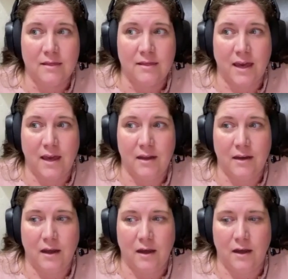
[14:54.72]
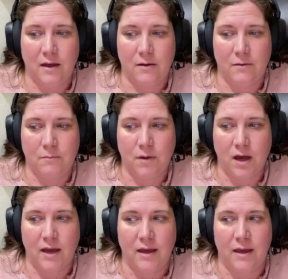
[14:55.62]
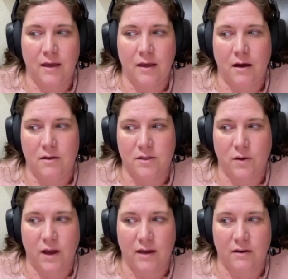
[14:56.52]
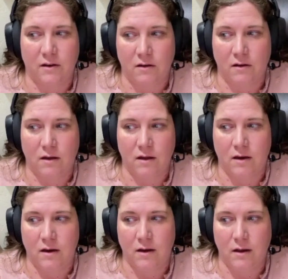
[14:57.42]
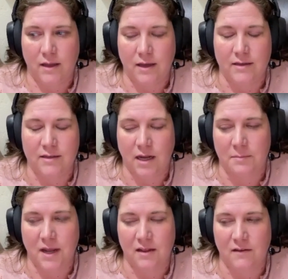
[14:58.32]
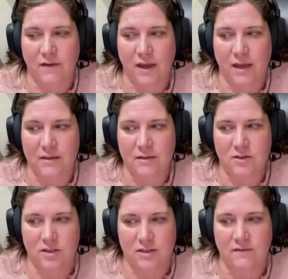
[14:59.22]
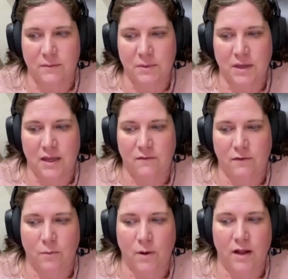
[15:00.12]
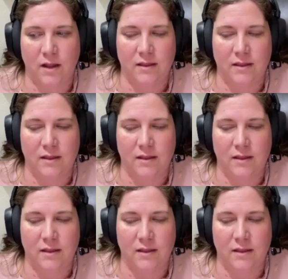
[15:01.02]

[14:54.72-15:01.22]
Then I also added on, I stopped Elevate, just did VipKid for a while,